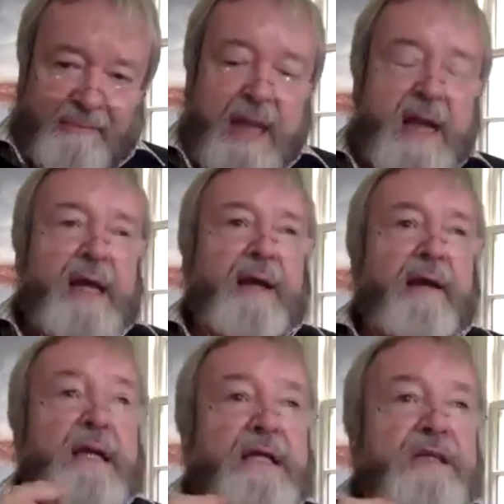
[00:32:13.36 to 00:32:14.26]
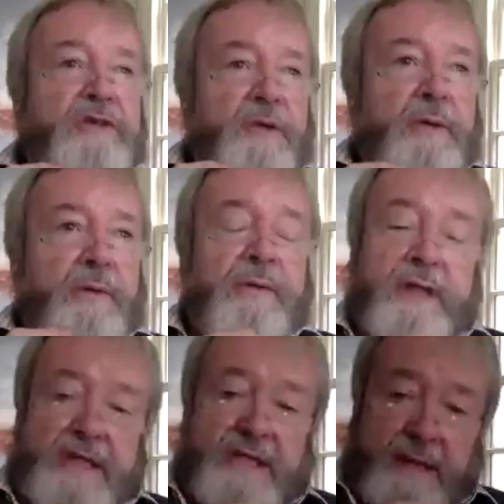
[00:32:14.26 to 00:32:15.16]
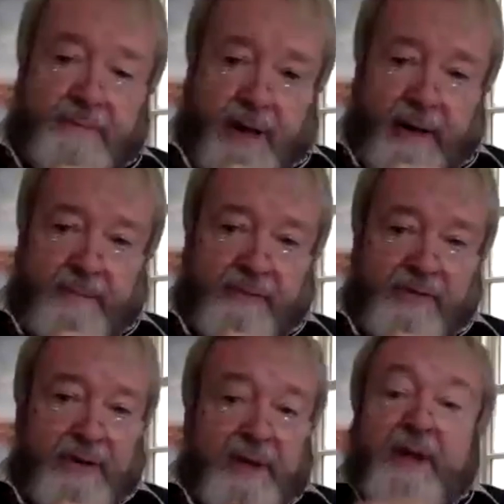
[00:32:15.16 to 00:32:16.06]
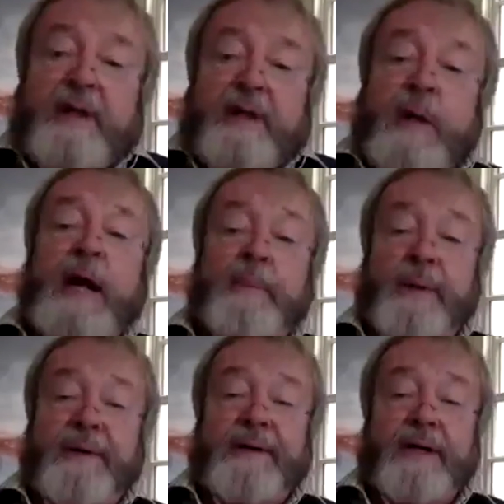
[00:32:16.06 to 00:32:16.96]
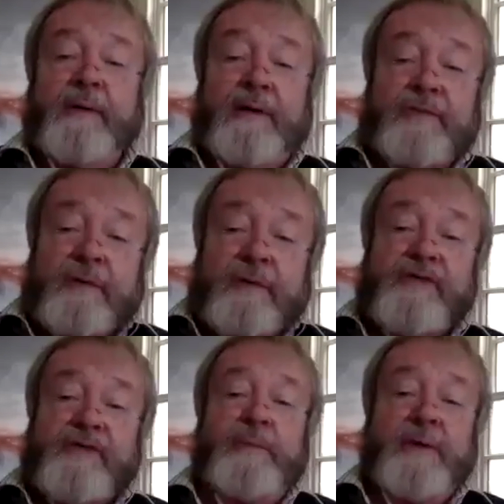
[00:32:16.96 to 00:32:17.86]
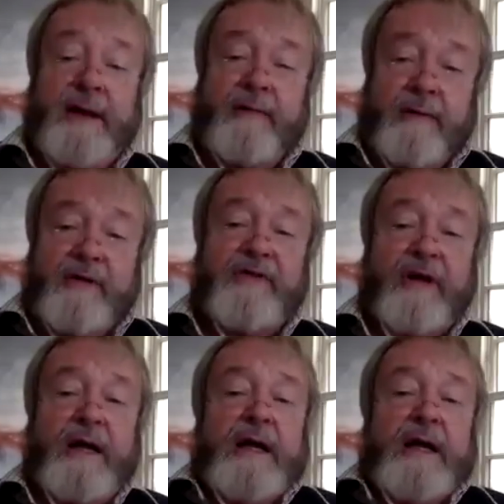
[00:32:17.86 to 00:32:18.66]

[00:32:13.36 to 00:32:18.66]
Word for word: Now, it is true that sometimes nothing will happen. You have to accept that risk.